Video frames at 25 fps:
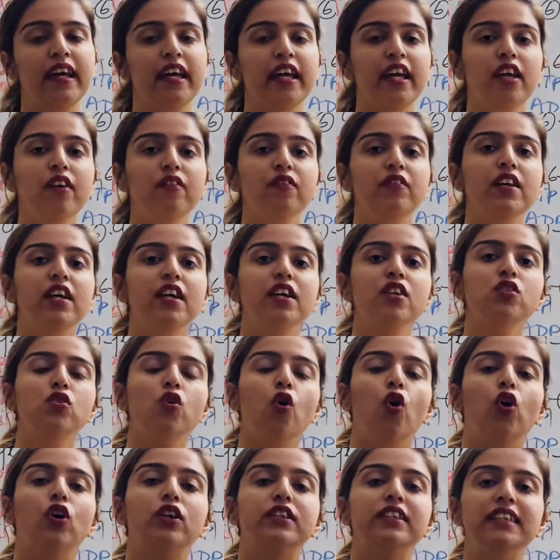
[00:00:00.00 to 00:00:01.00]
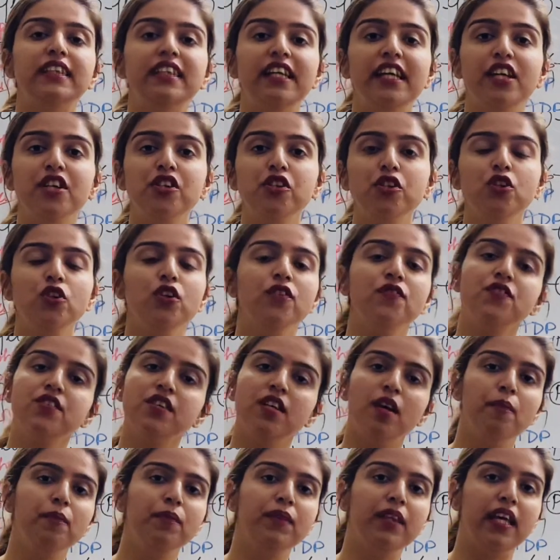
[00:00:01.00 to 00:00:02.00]
If there is oxidation of
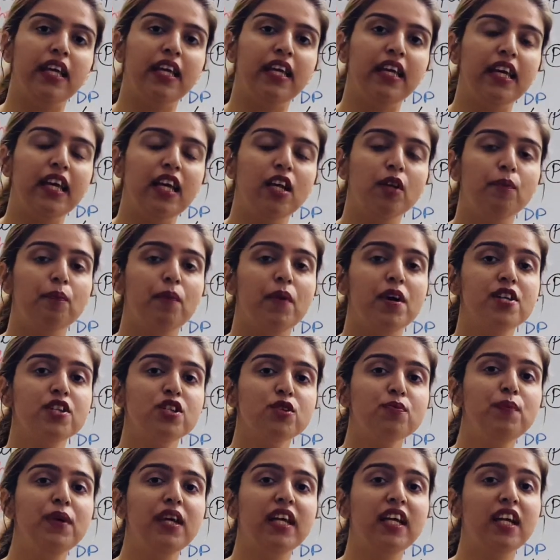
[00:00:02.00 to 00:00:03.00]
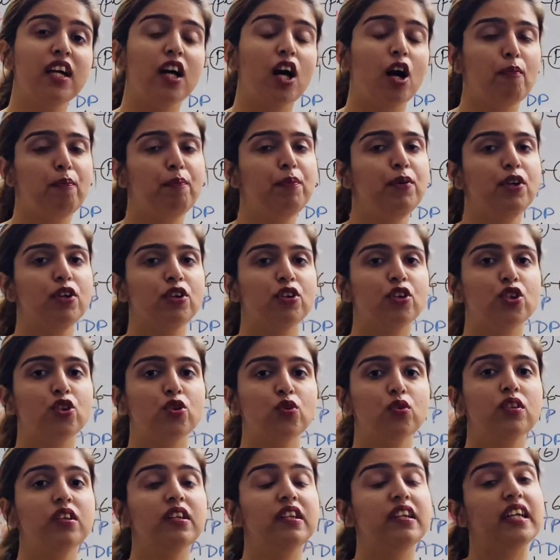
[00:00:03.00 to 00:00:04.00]
something, it must be coupled
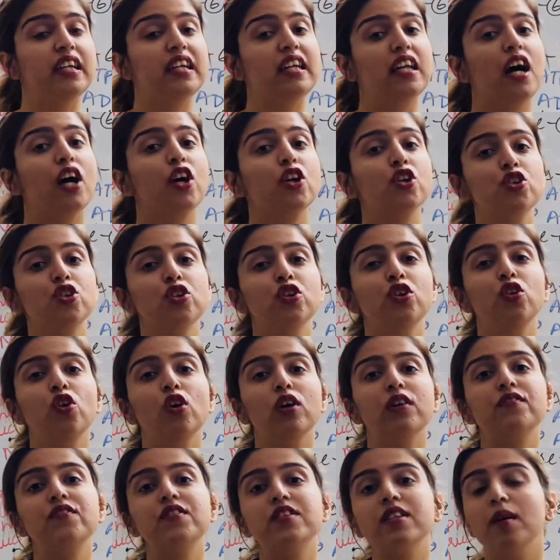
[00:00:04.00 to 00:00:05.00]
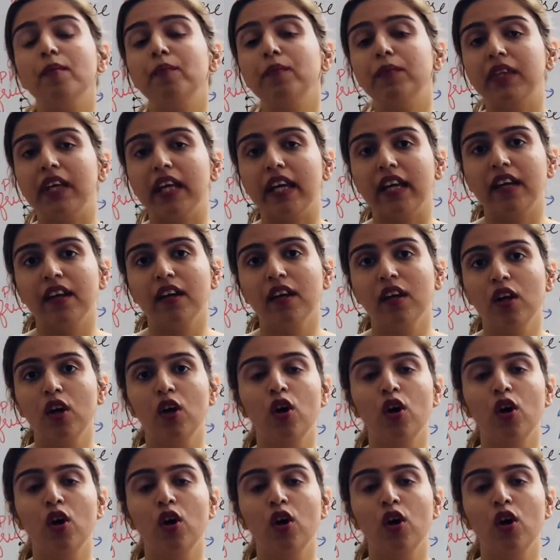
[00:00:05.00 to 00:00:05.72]
to the reduction of something.